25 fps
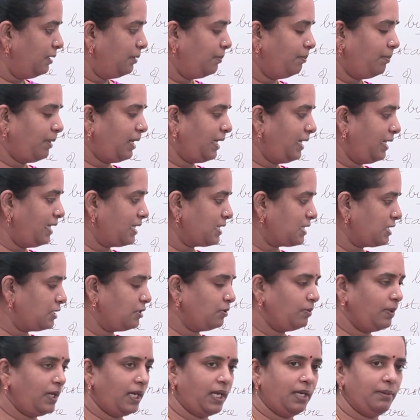minus
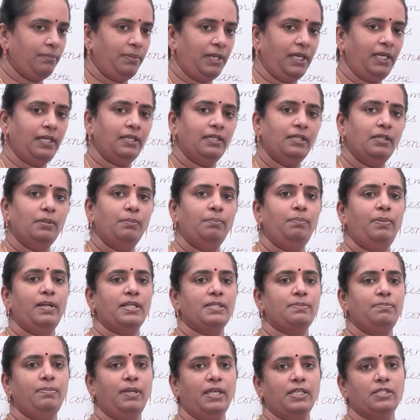2ab
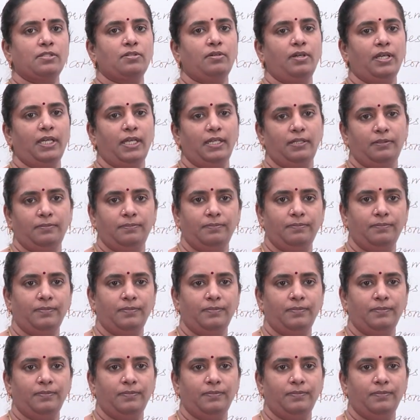plus b square.